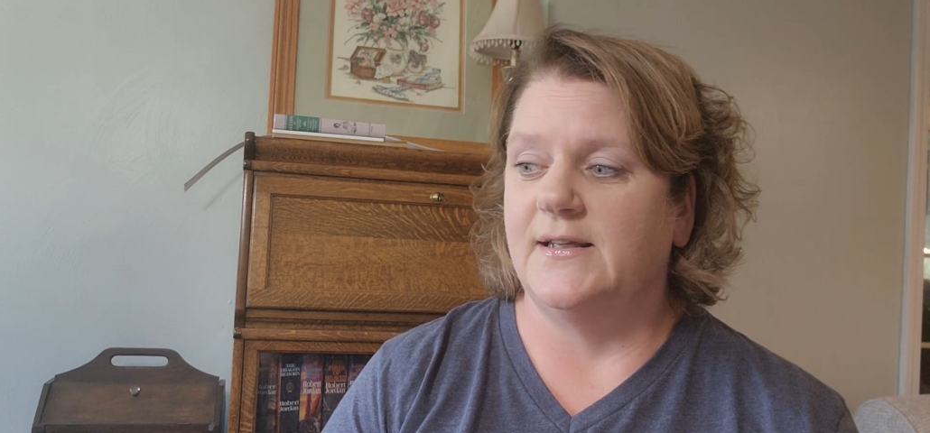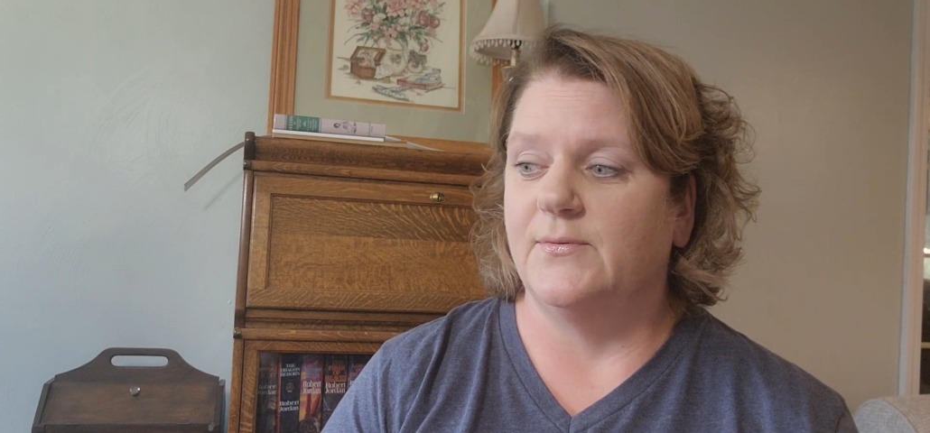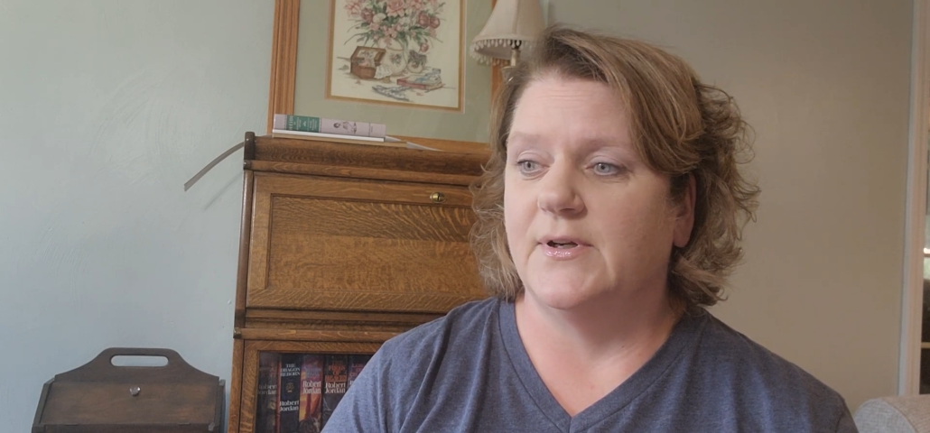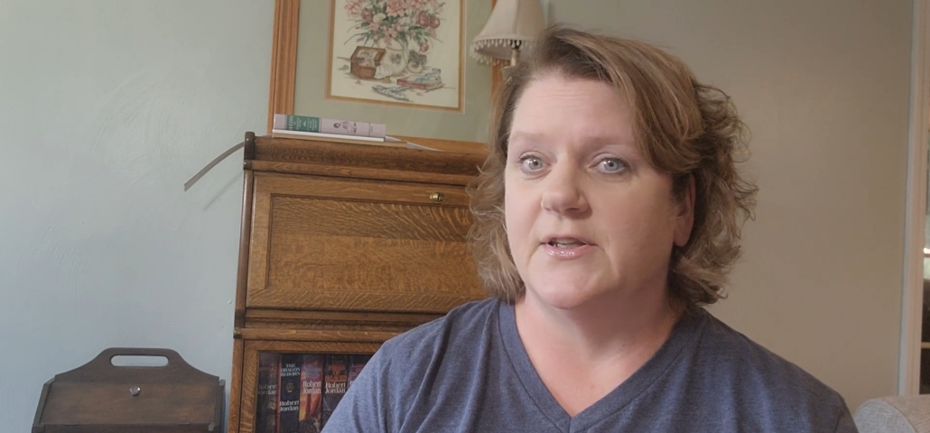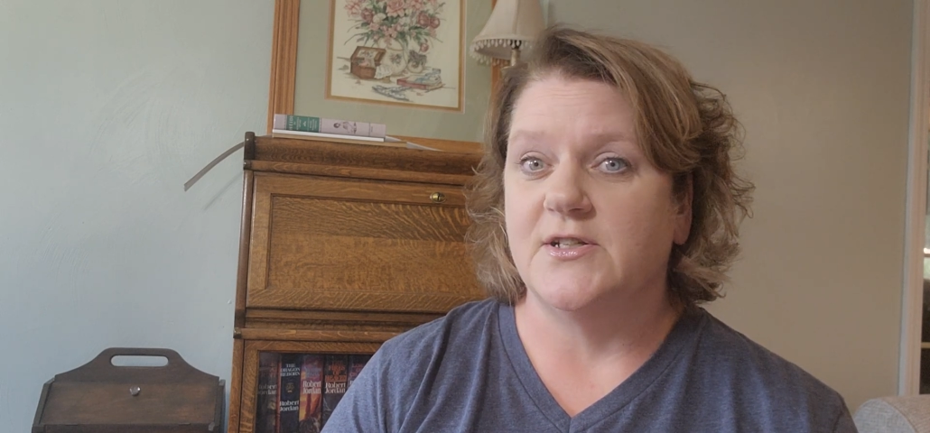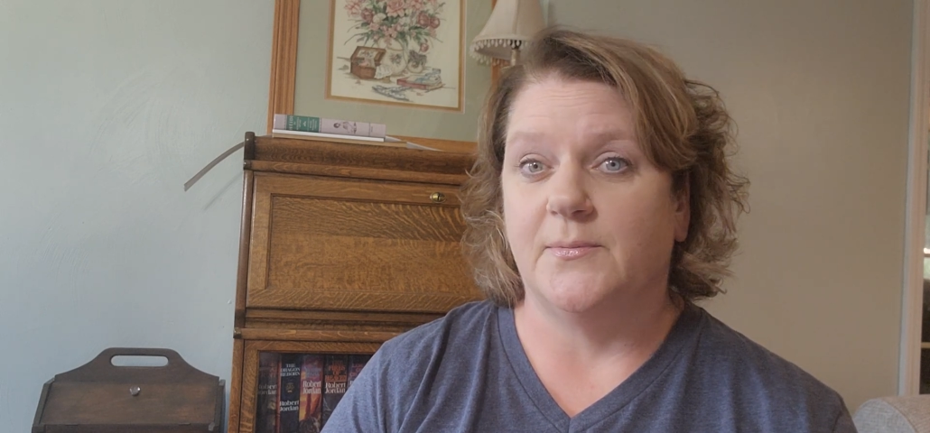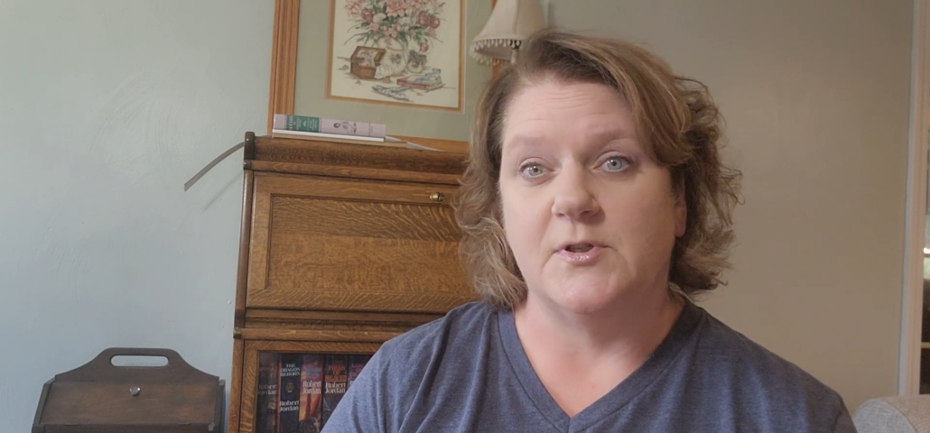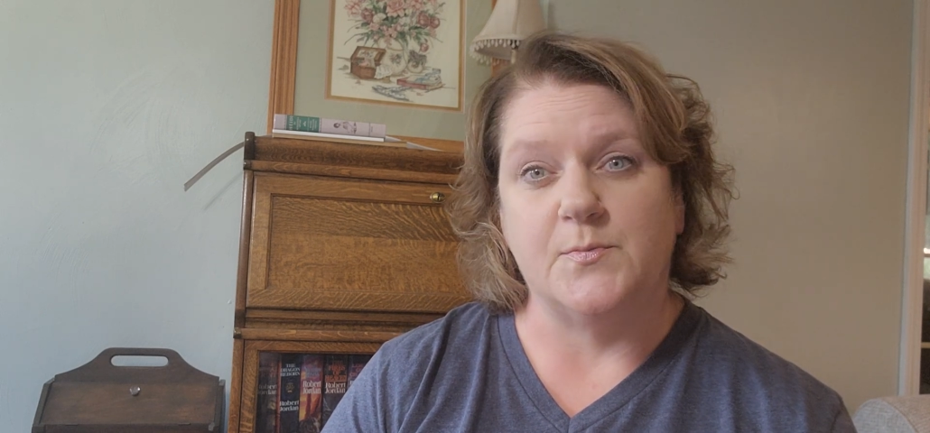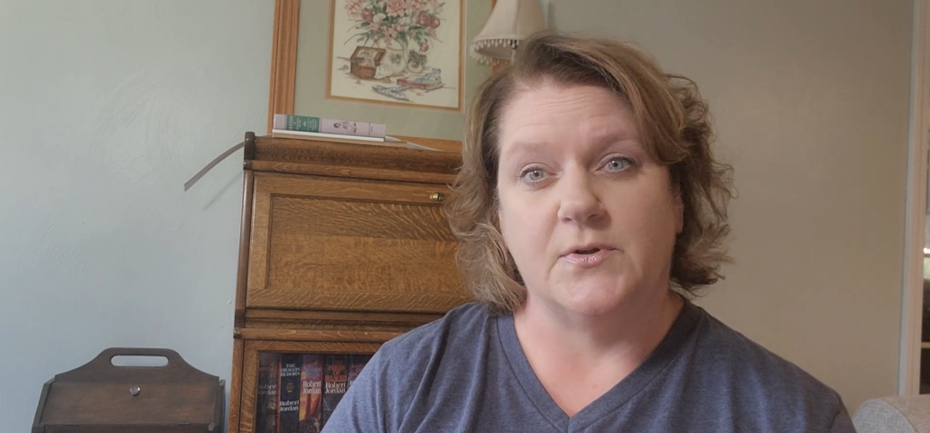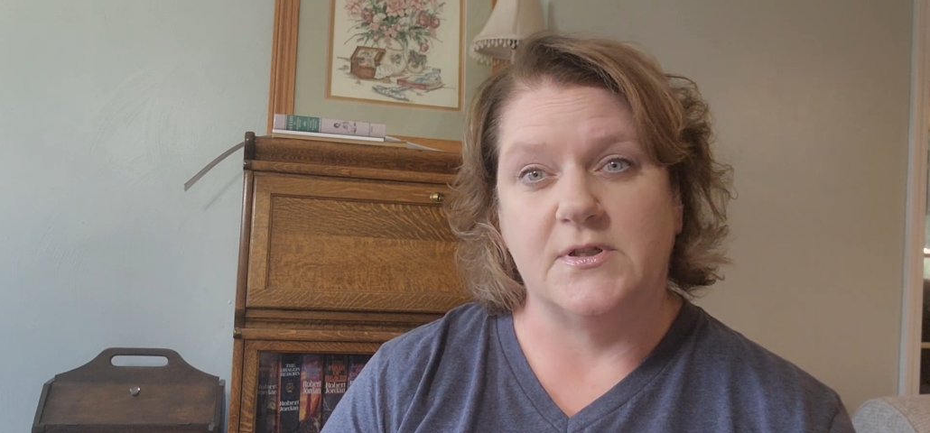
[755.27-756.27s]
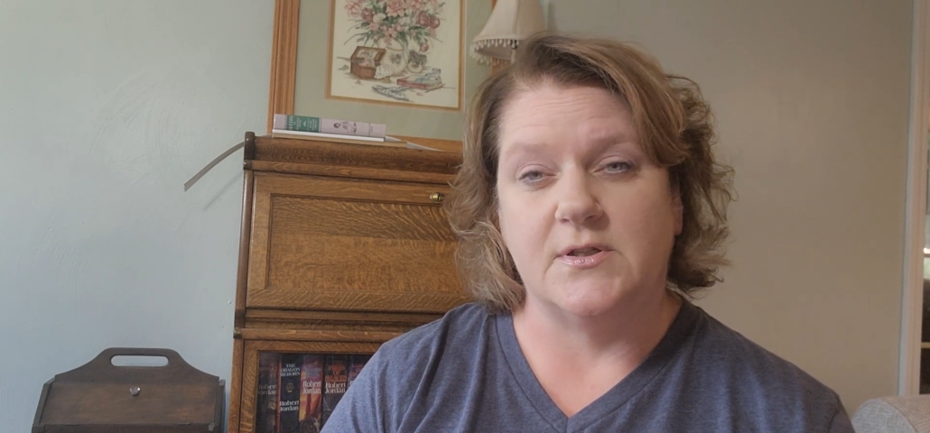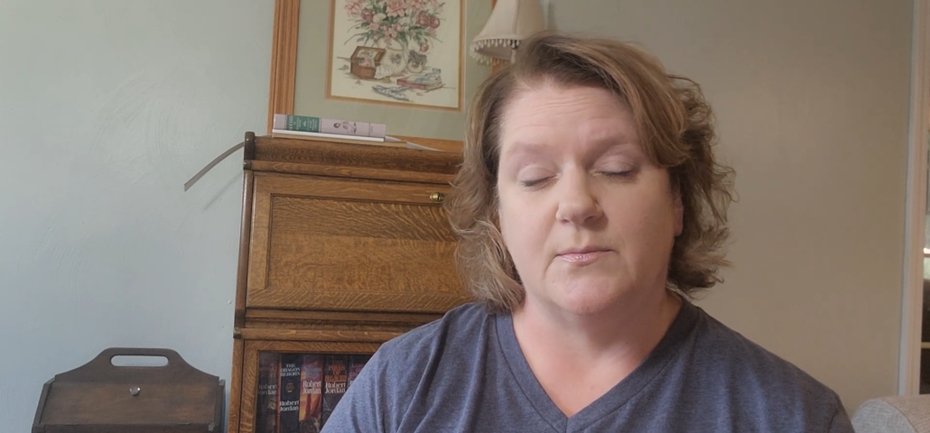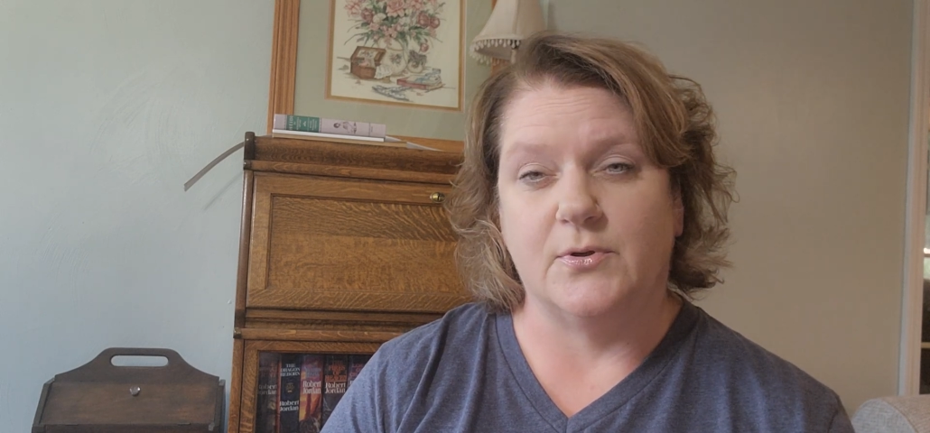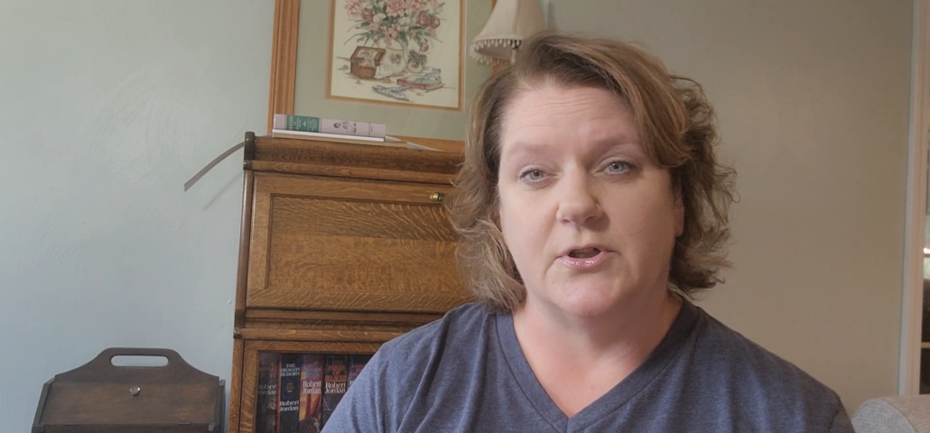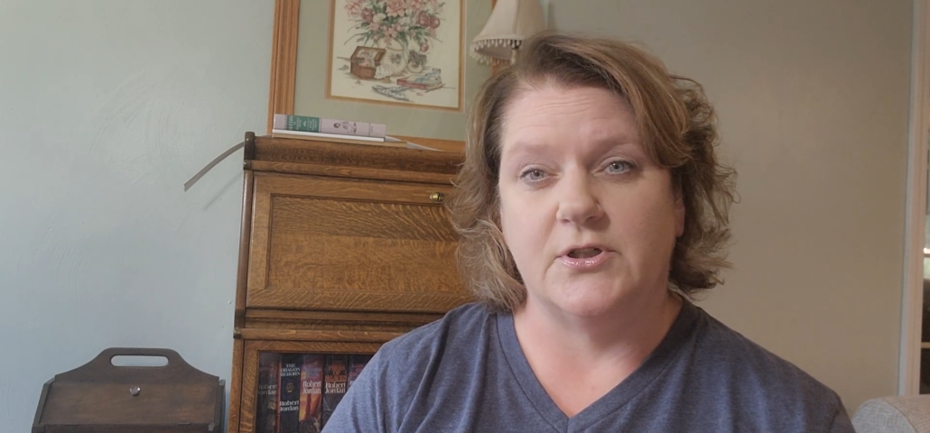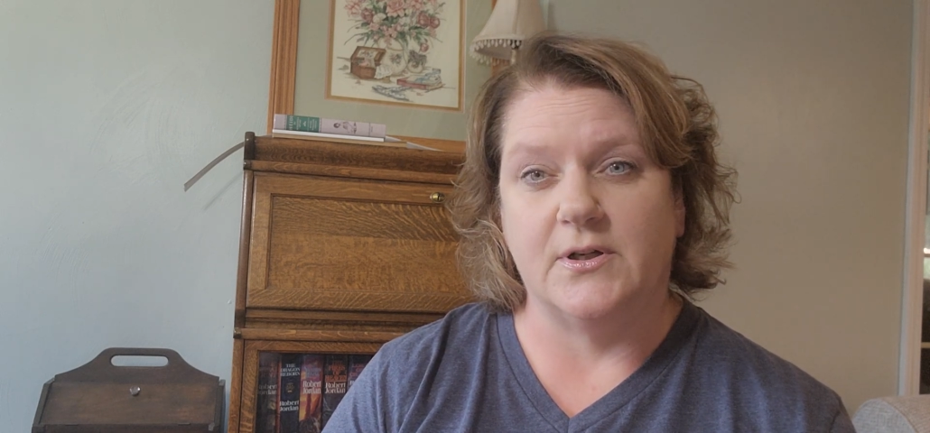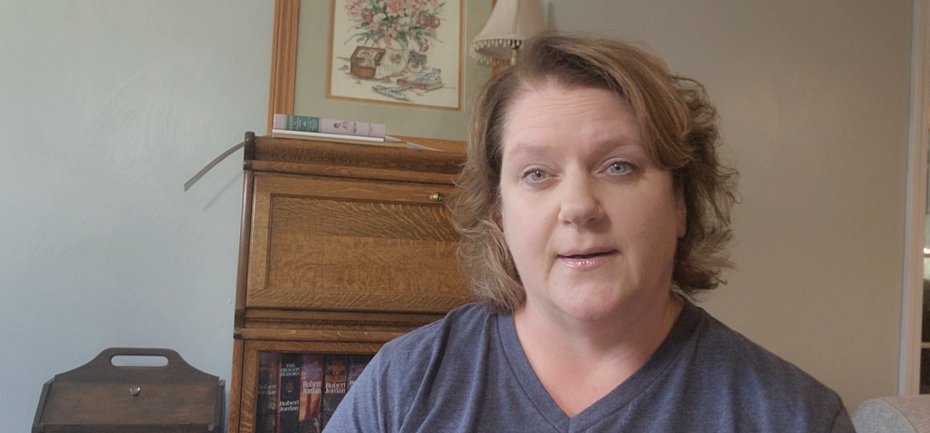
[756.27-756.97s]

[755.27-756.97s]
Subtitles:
one of the Shepherd's Bush